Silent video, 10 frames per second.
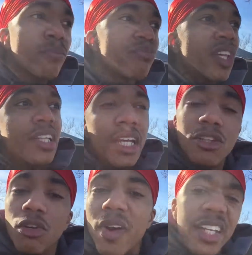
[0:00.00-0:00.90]
that is
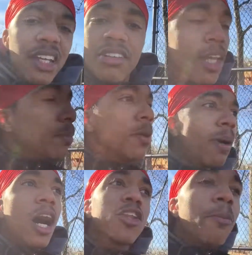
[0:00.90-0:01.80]
already accepted by
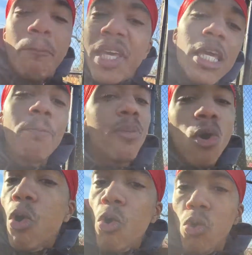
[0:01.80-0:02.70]
other
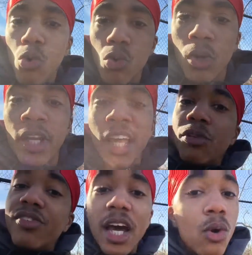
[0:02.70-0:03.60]
people. That's what
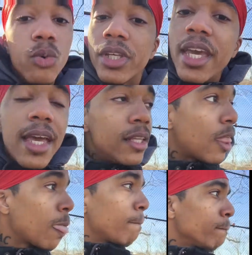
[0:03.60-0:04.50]
y'all don't get.
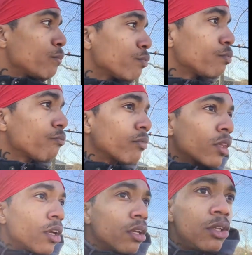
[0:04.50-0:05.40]

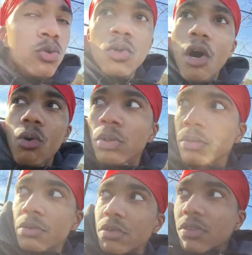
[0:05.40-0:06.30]
You know?
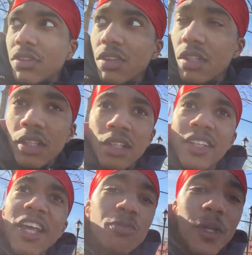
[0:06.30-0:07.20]

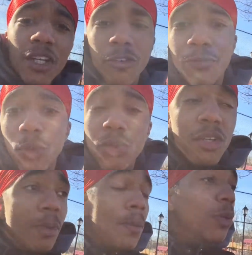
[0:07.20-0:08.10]
That's where the confusion
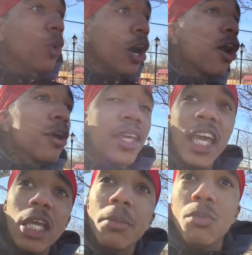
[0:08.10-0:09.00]
maybe with her
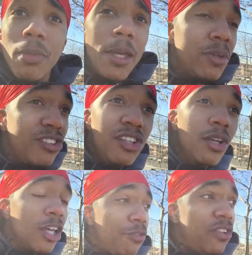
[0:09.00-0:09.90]
came, and maybe
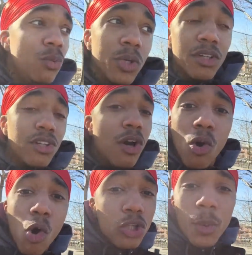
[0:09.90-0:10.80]
if she wanted to go
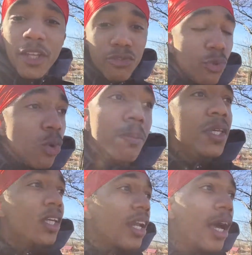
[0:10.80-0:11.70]
all the way through with me or
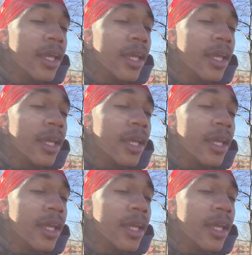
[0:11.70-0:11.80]
not.